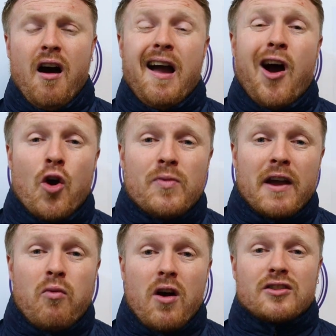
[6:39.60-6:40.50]
I hope
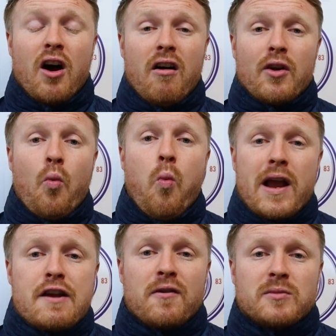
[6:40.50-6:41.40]
they've worked hard
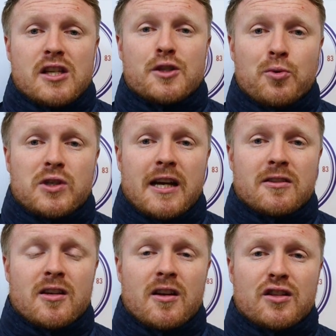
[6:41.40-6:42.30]
away from Dunstable Town
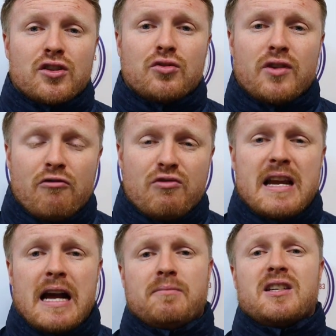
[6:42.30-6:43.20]
to, to do their
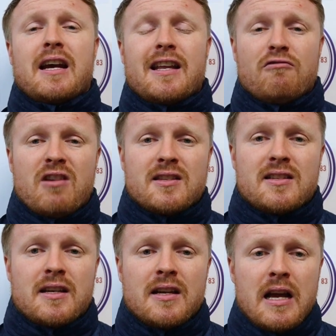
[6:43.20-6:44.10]
rehab, to get their runs
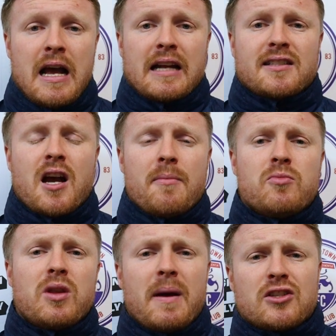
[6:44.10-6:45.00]
in, and to come in
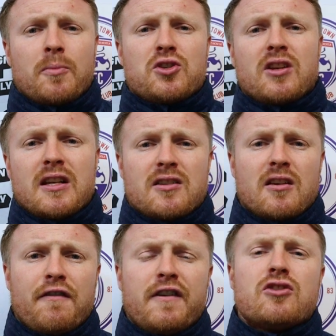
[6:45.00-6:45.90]
with the best opportunity
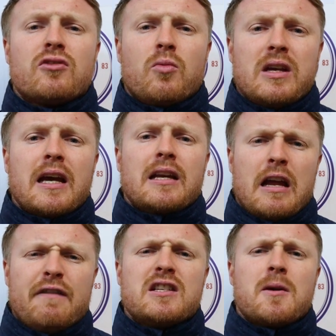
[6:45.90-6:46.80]
to feature at the weekend
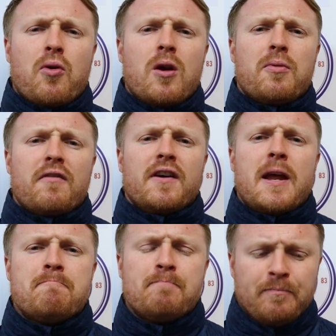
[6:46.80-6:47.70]
if it's appropriate for
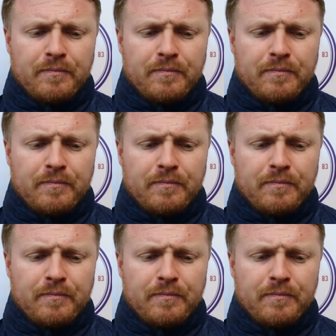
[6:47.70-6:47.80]
them.